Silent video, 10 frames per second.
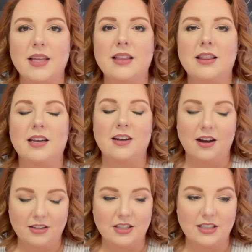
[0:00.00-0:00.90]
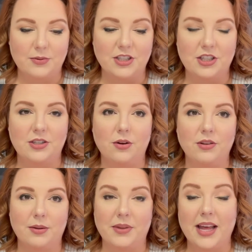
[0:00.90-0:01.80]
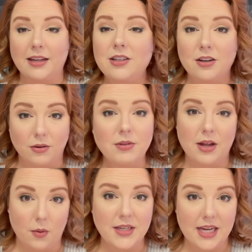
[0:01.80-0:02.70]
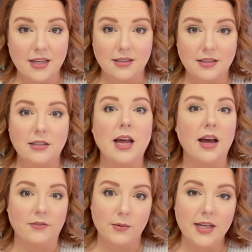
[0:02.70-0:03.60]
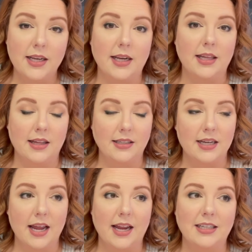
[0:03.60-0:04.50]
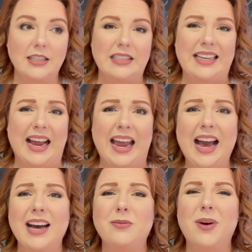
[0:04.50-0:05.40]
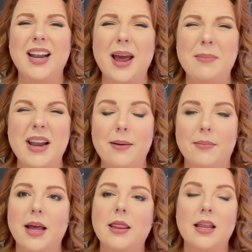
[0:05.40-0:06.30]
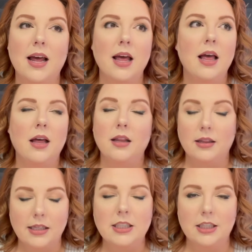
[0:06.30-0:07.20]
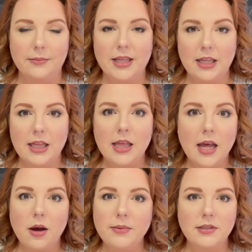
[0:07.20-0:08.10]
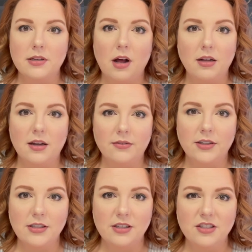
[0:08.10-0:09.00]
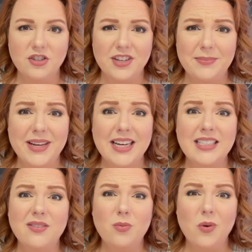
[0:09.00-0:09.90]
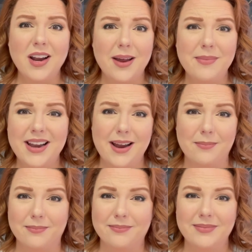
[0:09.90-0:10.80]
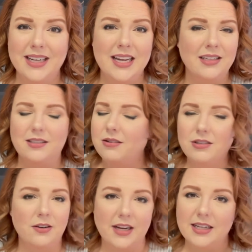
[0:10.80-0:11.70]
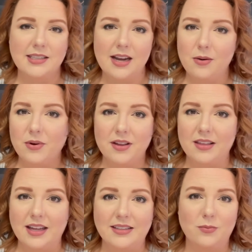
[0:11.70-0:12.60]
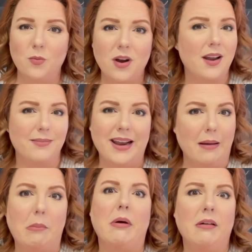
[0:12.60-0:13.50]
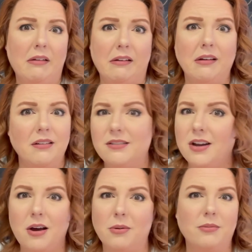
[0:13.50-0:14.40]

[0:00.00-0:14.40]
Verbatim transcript: The doctors, when she told them, they, you know, they always ask, have you eaten anything today? And she said, I had one M&M. And legitimately, they almost called off her surgery because of one M&M. Don't do it. It's not worth it. One M&M. Ugh, no.